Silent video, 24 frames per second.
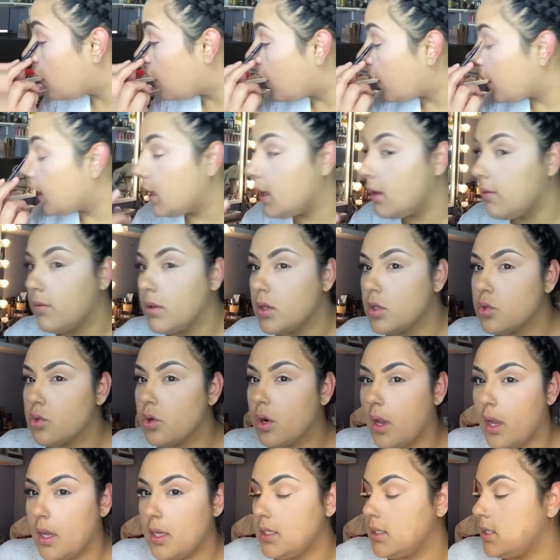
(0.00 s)
I even
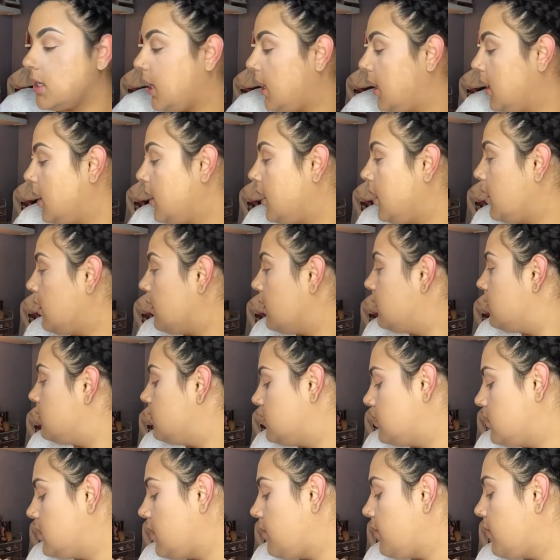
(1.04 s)
tried taking
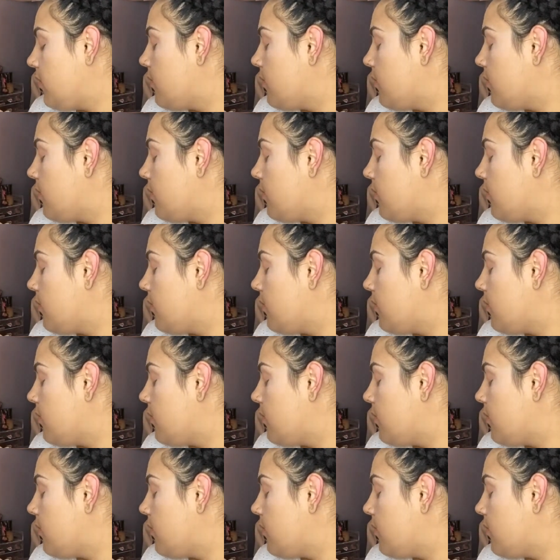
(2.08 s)
some